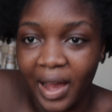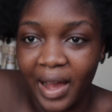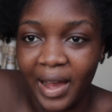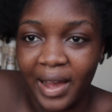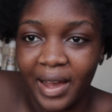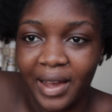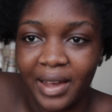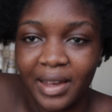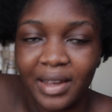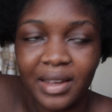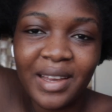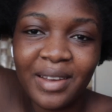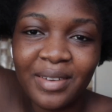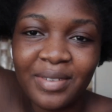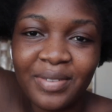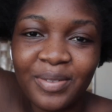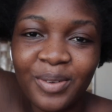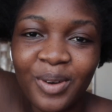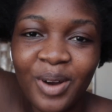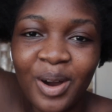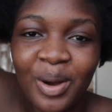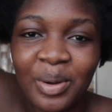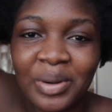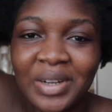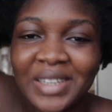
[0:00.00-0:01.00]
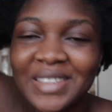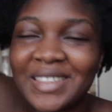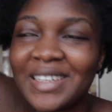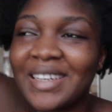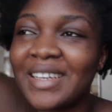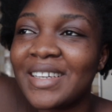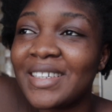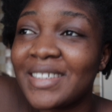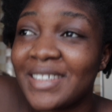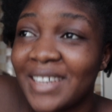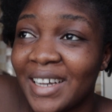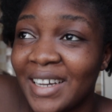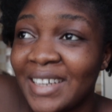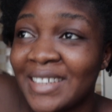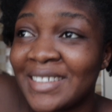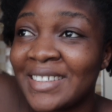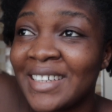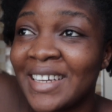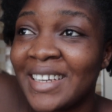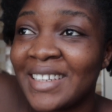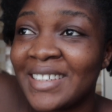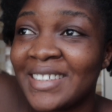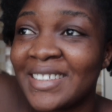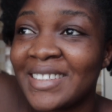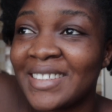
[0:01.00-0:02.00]
Hi, day 4 was a
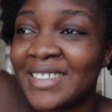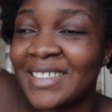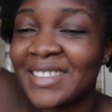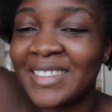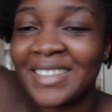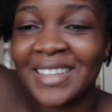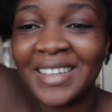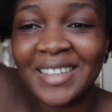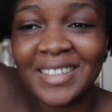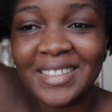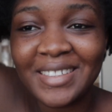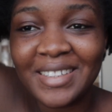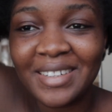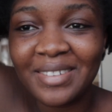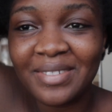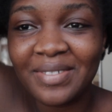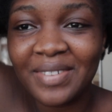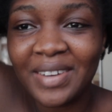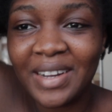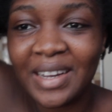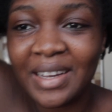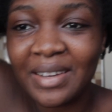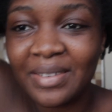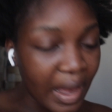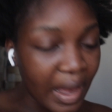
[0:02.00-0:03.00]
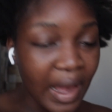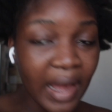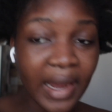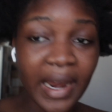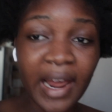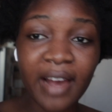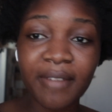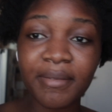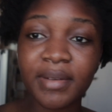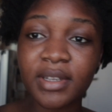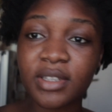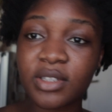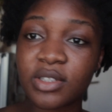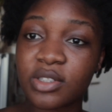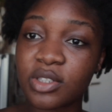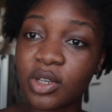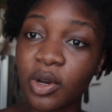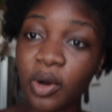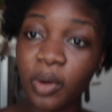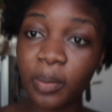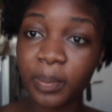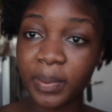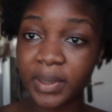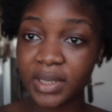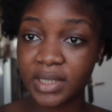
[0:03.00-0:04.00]
success. Today is day 5 and I've been
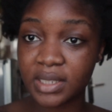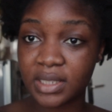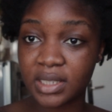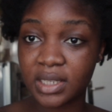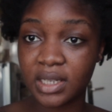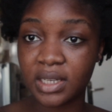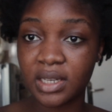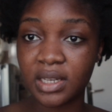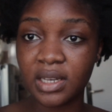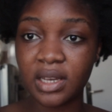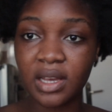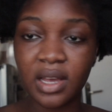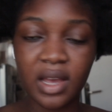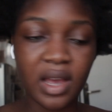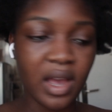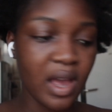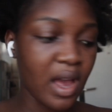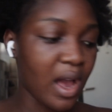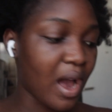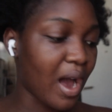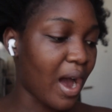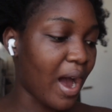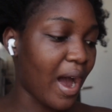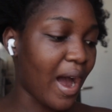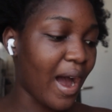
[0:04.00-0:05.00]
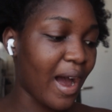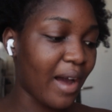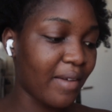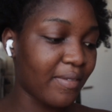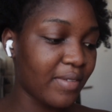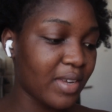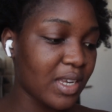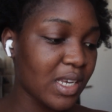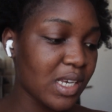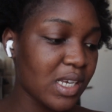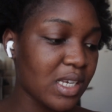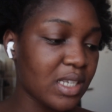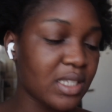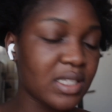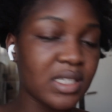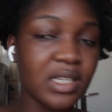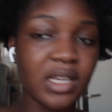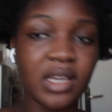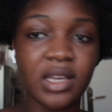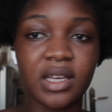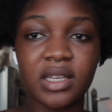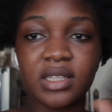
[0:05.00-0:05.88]
so busy. I haven't eaten.